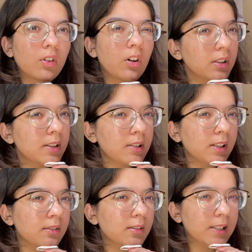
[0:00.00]
honestly,
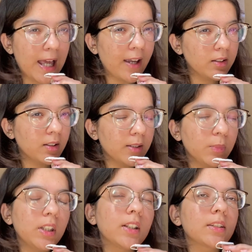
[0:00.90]
it's sad. I
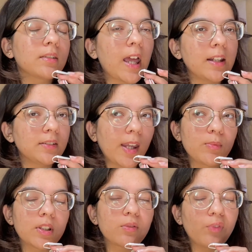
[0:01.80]
mean, it at
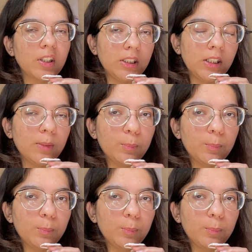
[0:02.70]
times it's funny,